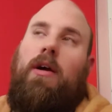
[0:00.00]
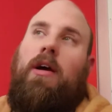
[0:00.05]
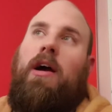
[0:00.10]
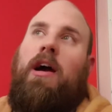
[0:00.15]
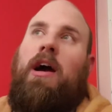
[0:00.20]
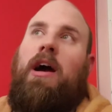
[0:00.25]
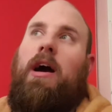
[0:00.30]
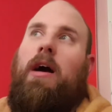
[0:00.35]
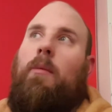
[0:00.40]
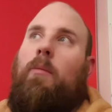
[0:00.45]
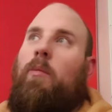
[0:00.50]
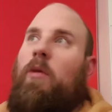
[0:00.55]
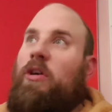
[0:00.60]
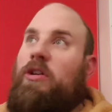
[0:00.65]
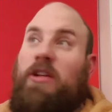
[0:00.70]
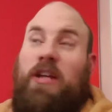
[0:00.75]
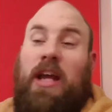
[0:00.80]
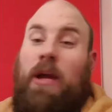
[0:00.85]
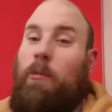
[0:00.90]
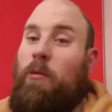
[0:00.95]

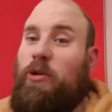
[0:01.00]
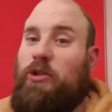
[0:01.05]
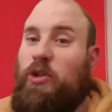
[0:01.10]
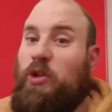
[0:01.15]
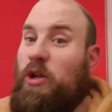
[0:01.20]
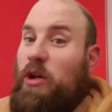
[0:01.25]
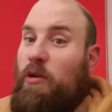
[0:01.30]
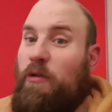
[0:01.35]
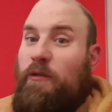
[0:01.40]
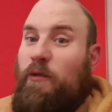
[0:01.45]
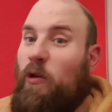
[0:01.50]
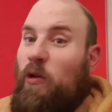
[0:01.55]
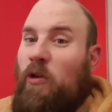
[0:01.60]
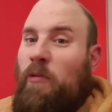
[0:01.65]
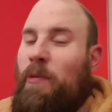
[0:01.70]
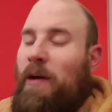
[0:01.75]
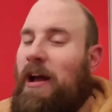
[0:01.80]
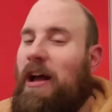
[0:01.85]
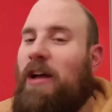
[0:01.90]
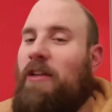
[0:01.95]
Once you get your force
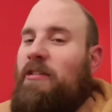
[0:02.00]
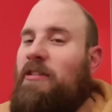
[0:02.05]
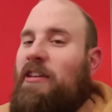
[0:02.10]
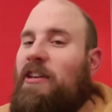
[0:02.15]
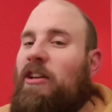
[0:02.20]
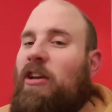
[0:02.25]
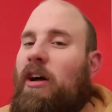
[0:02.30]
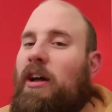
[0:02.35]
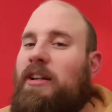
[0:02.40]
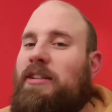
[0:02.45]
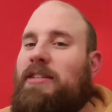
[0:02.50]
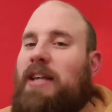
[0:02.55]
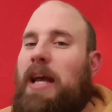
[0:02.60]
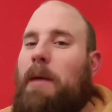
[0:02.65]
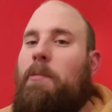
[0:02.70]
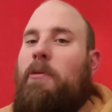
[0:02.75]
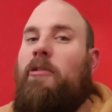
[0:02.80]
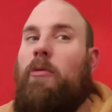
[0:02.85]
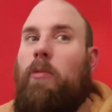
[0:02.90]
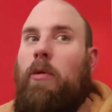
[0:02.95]
powers and your
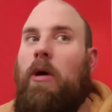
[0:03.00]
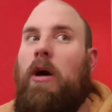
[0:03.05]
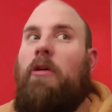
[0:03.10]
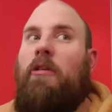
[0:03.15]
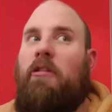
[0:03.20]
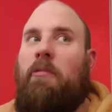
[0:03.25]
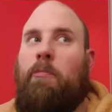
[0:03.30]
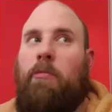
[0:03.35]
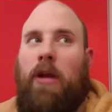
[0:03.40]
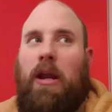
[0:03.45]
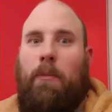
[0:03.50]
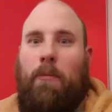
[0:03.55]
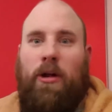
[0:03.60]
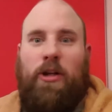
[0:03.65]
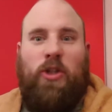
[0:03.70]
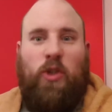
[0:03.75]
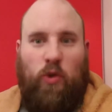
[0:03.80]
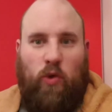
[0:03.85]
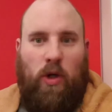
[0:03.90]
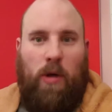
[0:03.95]
lightsaber, the world is pretty
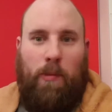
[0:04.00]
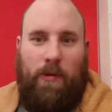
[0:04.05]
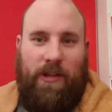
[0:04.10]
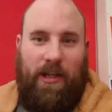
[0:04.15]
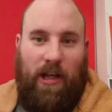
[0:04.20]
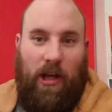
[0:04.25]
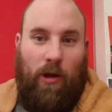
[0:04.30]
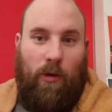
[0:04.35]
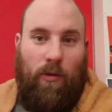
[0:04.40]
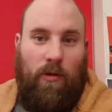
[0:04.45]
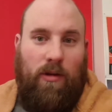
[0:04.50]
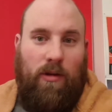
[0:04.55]
much your armadillo.